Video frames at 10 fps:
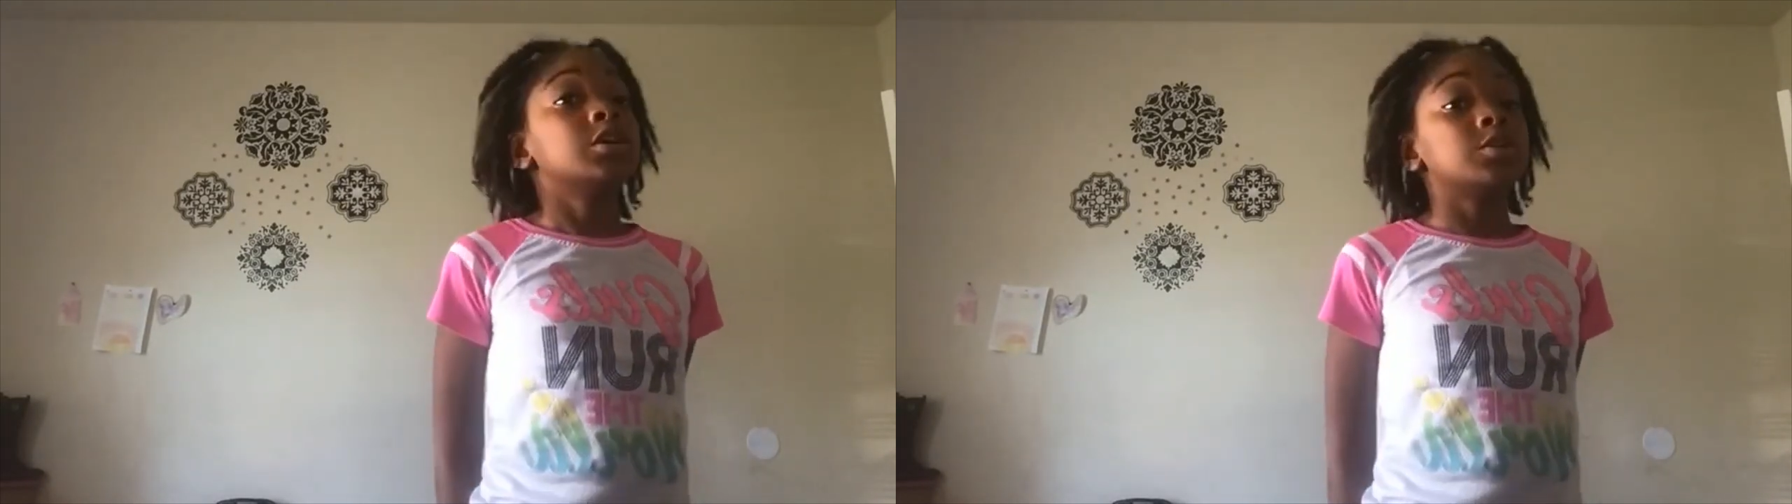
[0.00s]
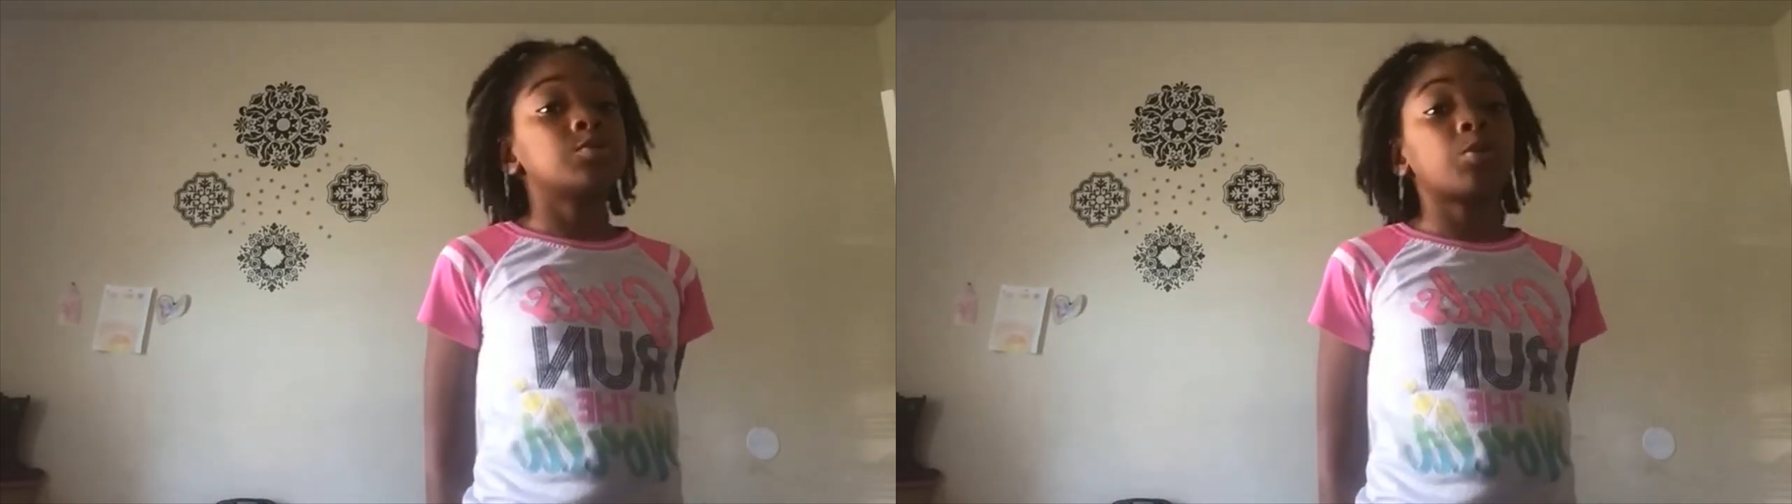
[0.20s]

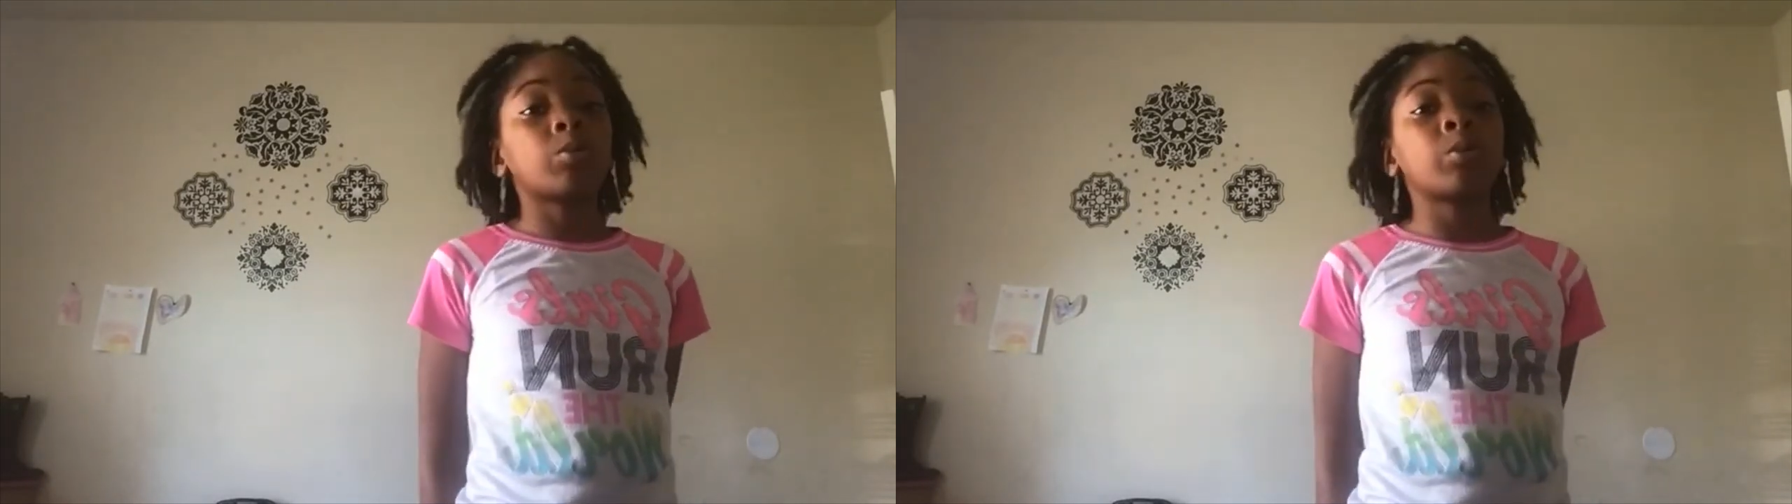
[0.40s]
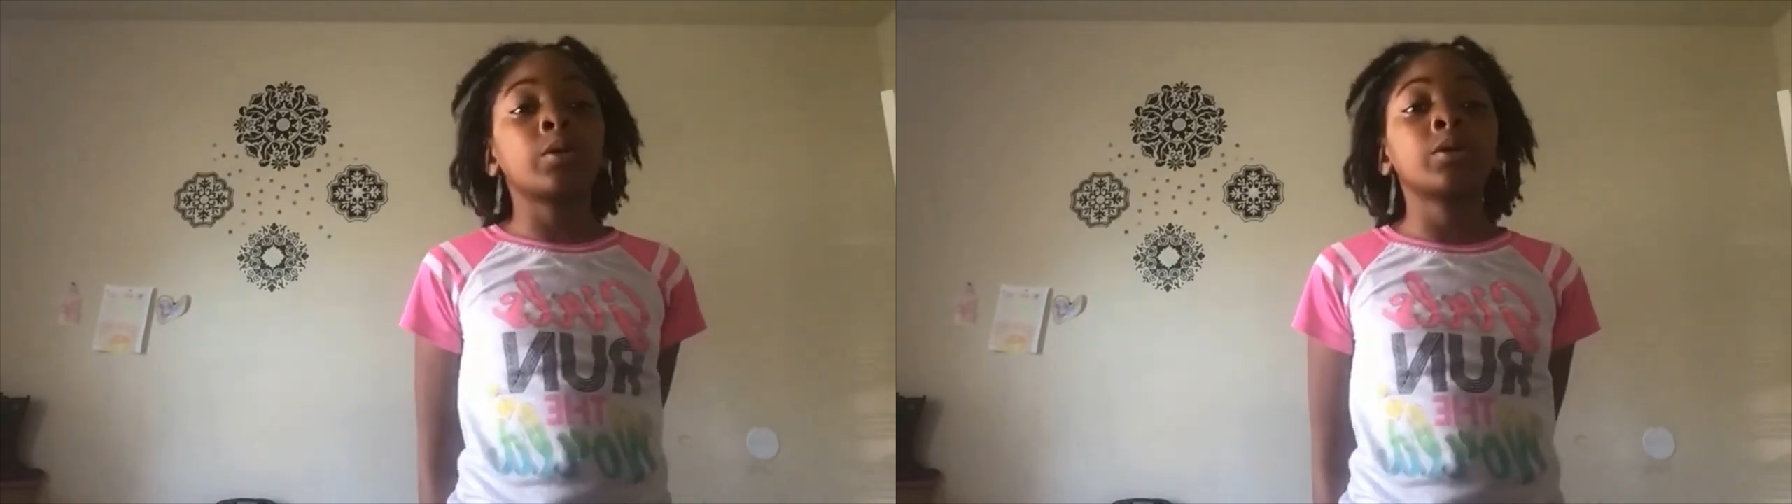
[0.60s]
is
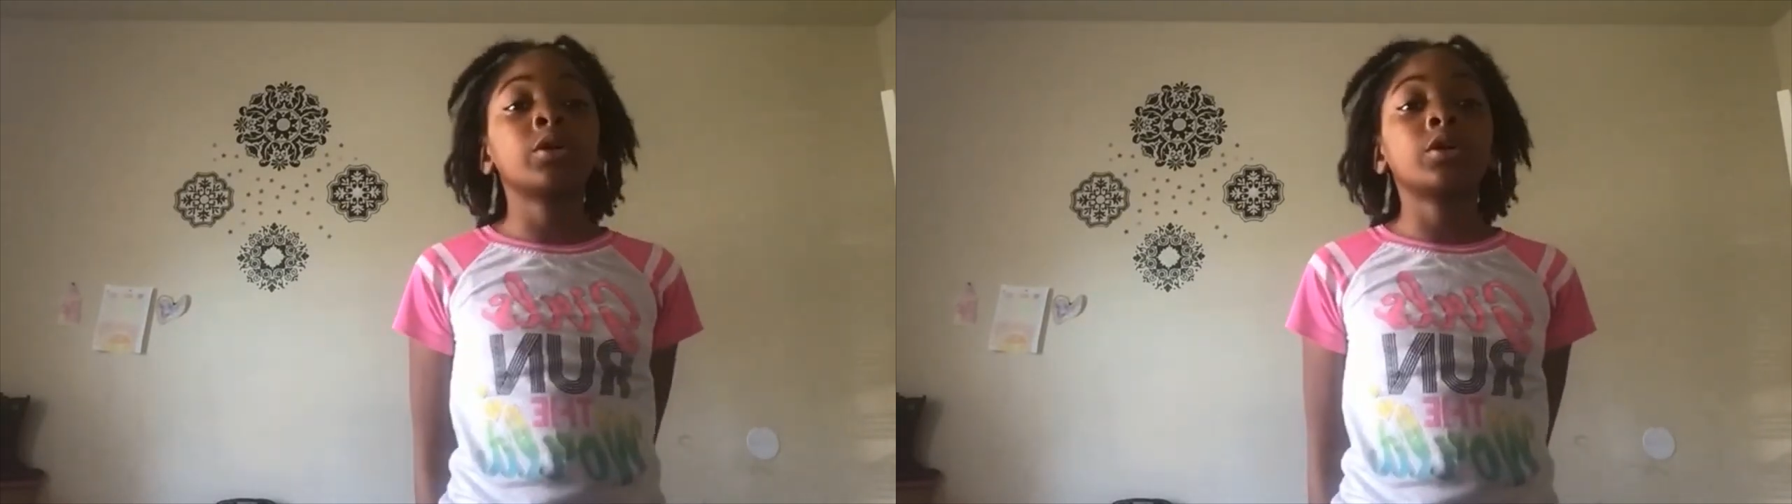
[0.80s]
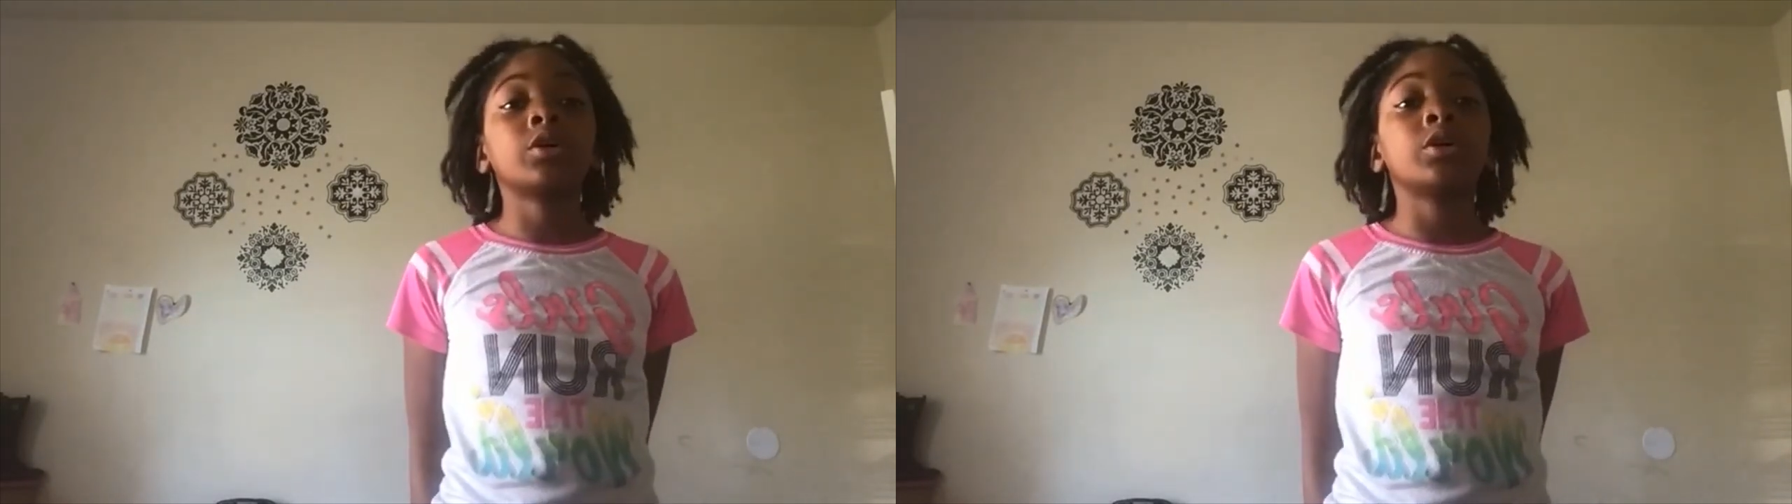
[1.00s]

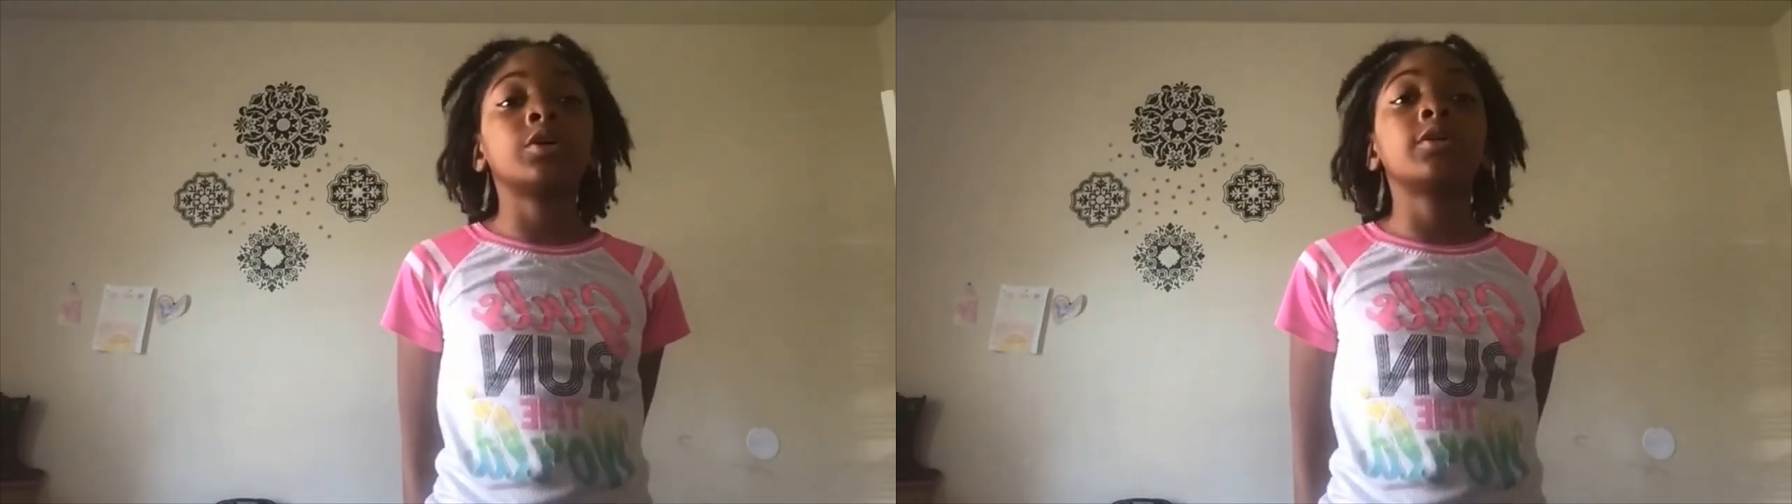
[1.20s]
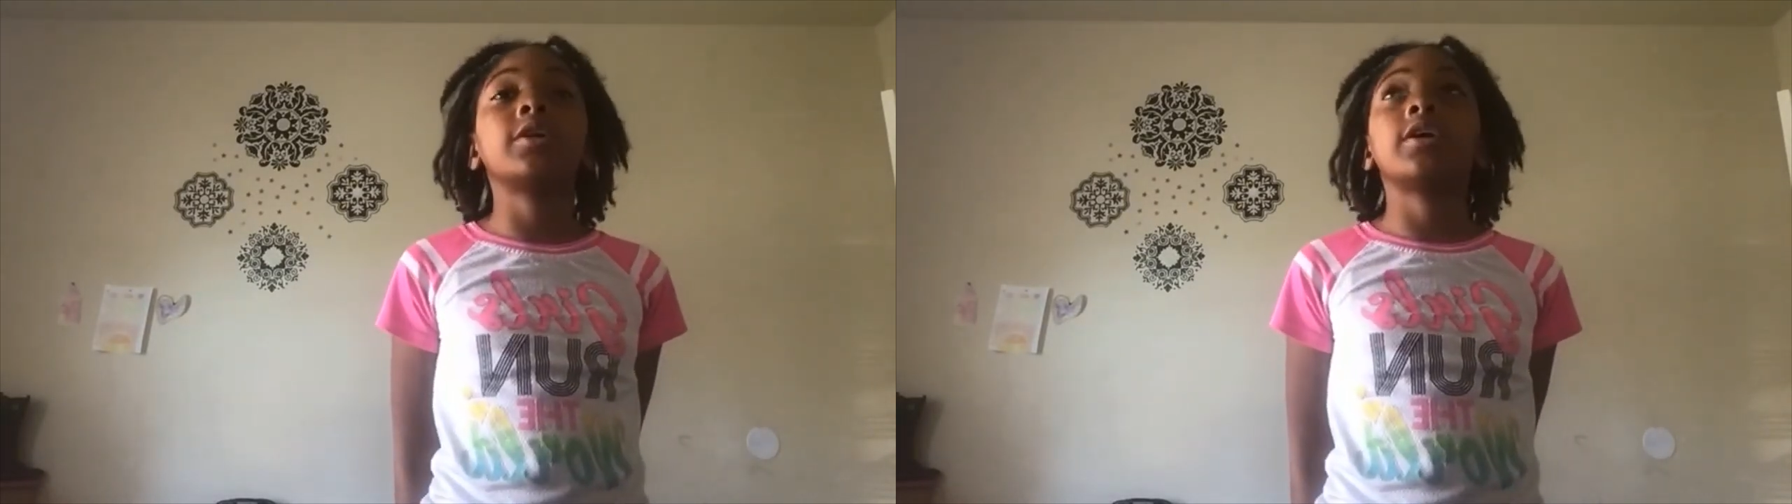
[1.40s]
really good